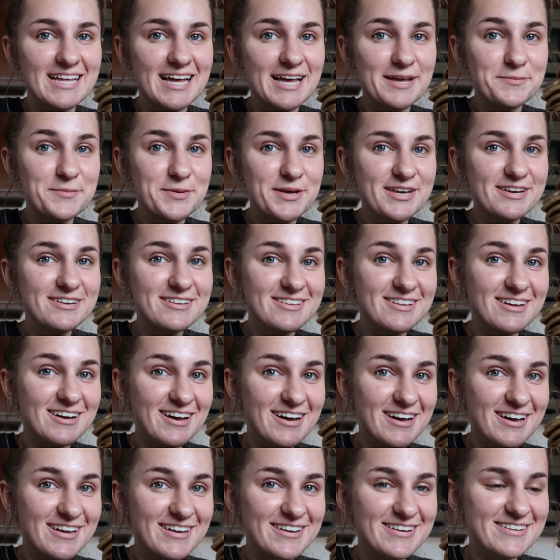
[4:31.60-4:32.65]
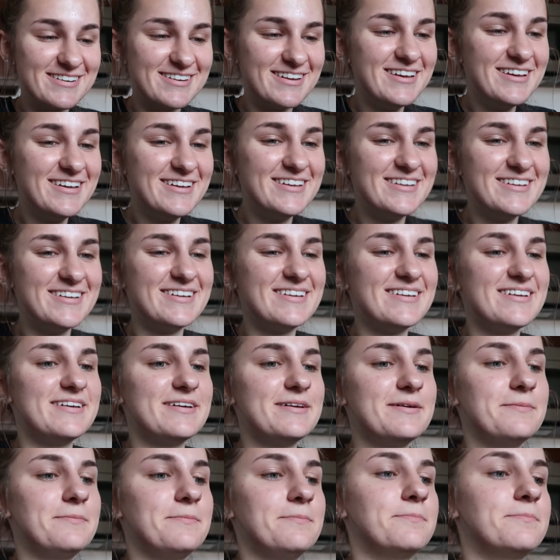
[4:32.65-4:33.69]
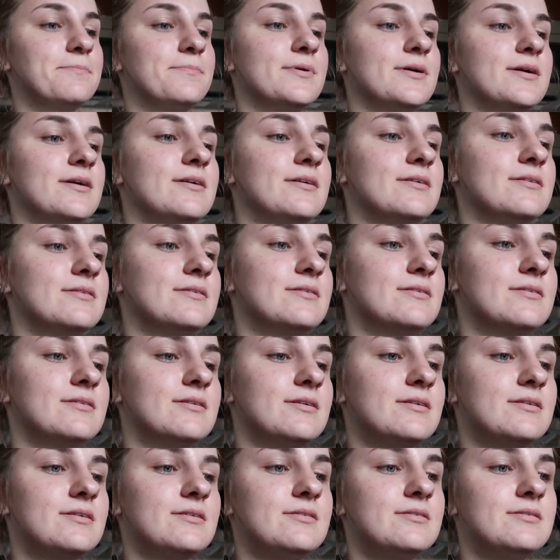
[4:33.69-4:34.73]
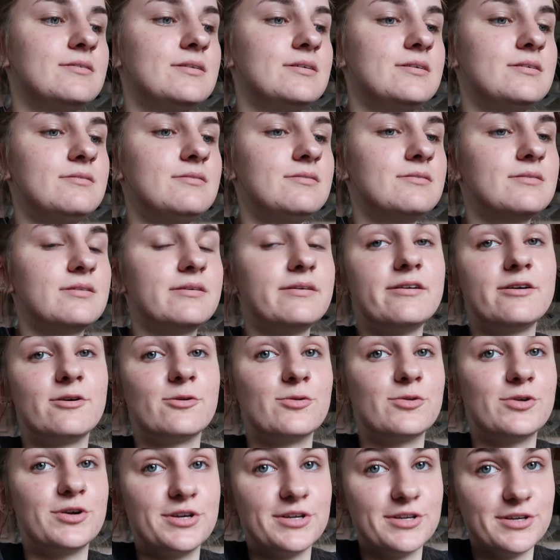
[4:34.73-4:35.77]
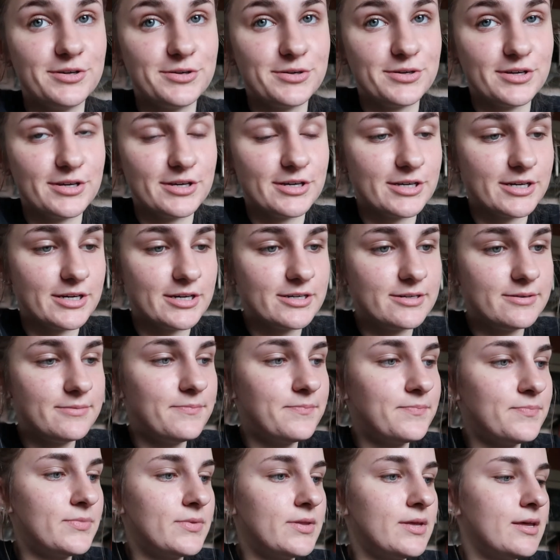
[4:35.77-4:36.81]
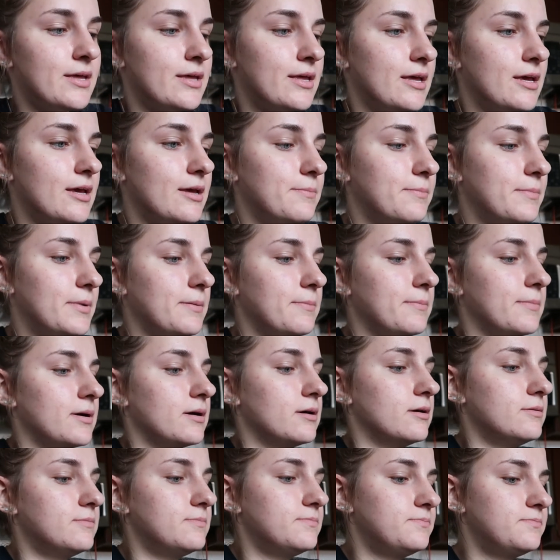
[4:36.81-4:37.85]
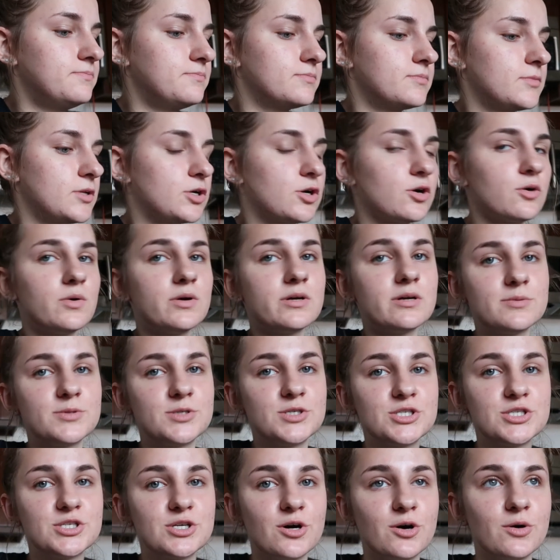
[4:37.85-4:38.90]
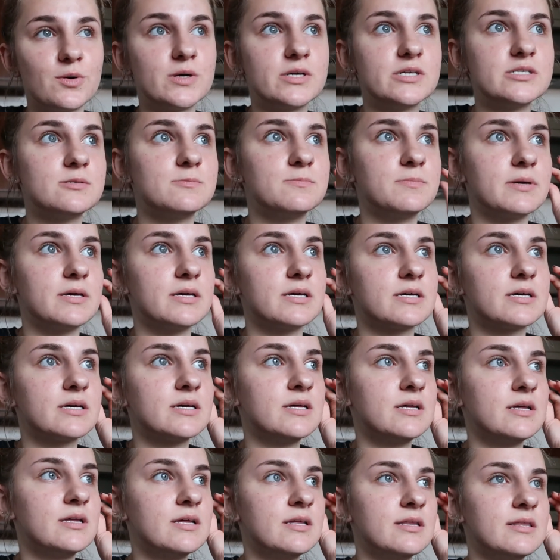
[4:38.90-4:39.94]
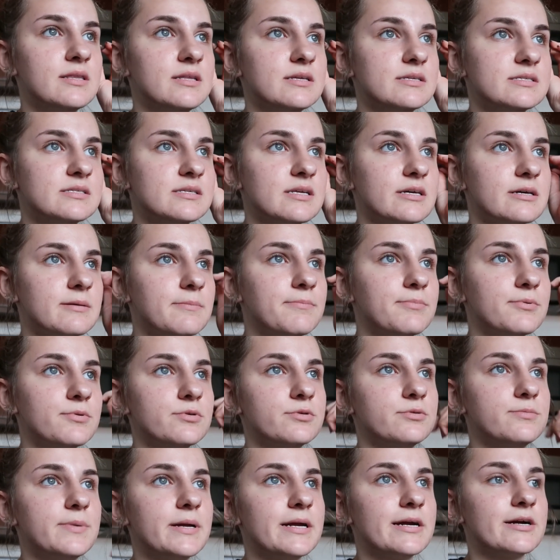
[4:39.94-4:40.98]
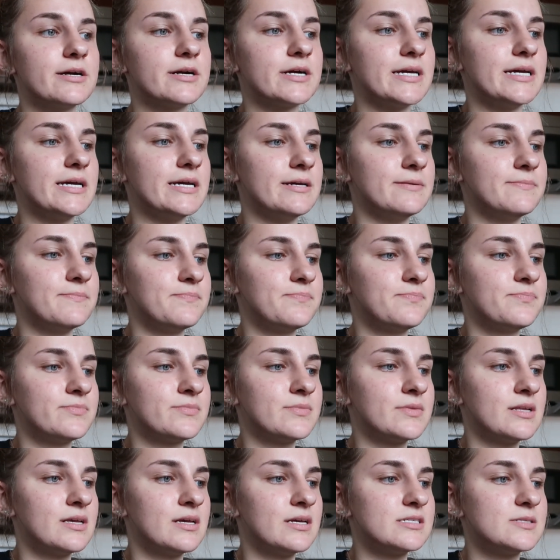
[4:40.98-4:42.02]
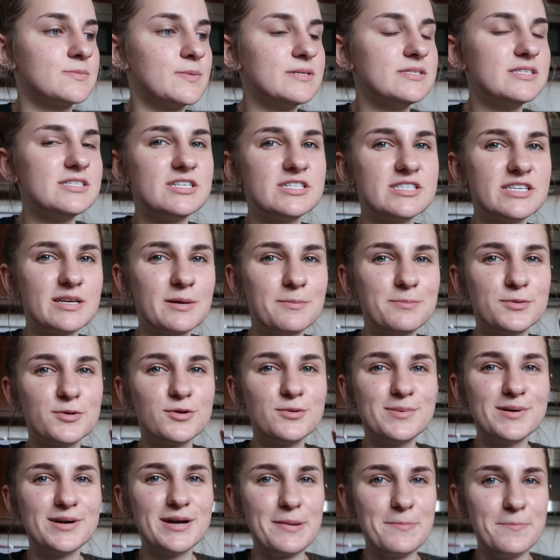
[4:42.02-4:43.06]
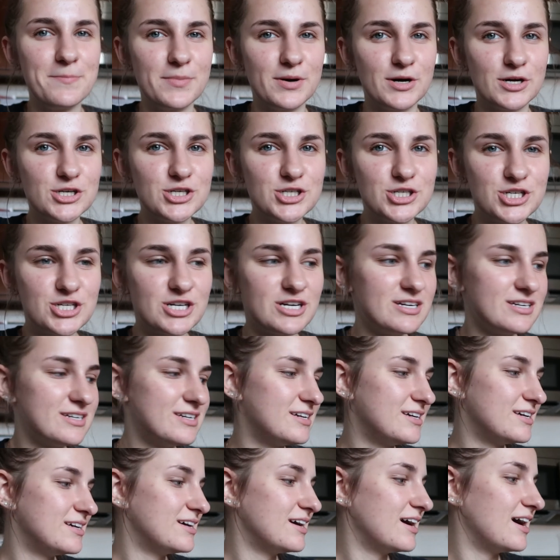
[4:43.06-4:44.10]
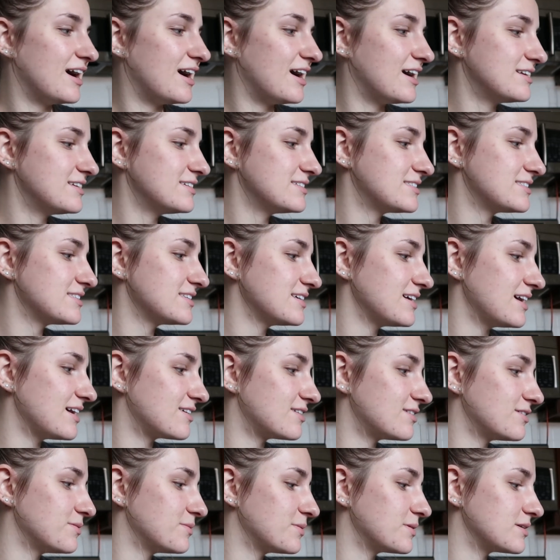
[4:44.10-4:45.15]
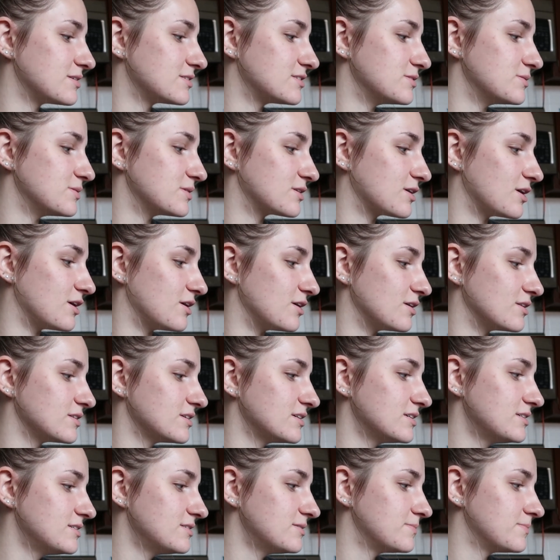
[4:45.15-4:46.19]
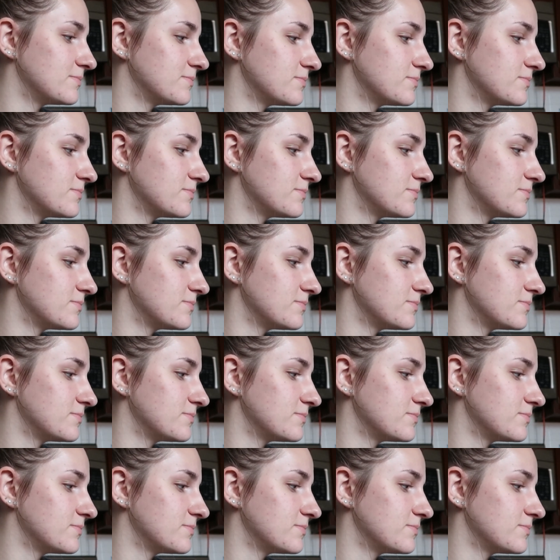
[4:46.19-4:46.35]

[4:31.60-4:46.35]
I made a lot, but not gonna lie, they are really, really good. And my mom, growing up, she used to always make this like blueberry, it's basically just like a blueberry mush, honestly. I don't know what else you would call it.